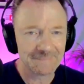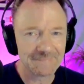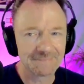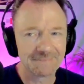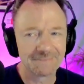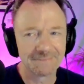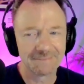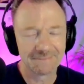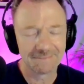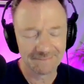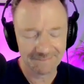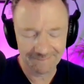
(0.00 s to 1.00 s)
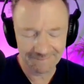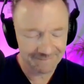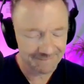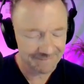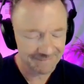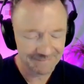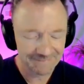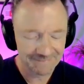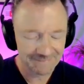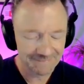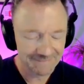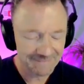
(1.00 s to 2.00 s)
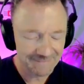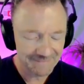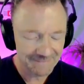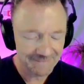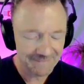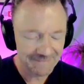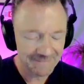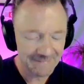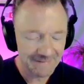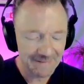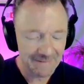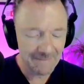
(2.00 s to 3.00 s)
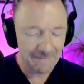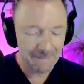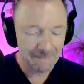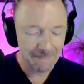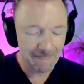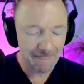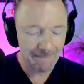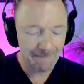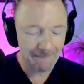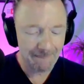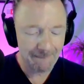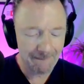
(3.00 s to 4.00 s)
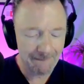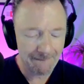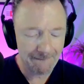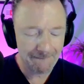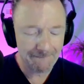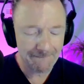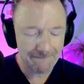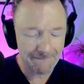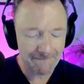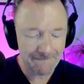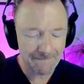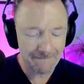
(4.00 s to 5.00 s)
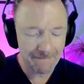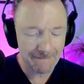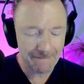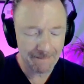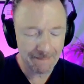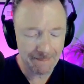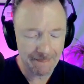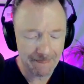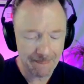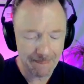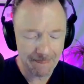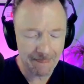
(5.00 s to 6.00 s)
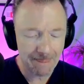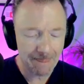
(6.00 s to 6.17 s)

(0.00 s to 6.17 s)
[no speech]